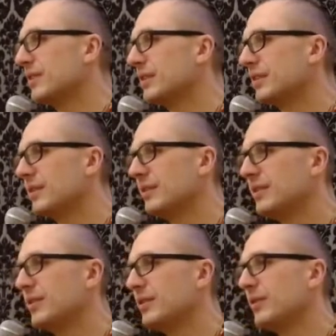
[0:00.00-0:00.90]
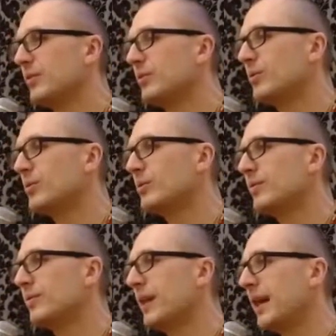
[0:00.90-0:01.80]
The new
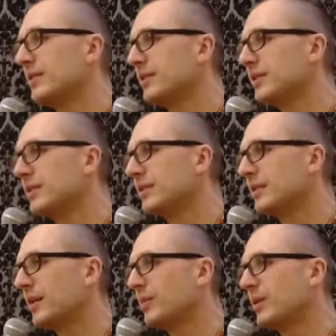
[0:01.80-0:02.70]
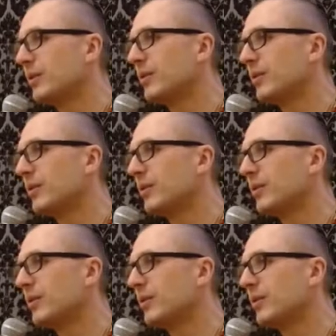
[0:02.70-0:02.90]
fashion is coming.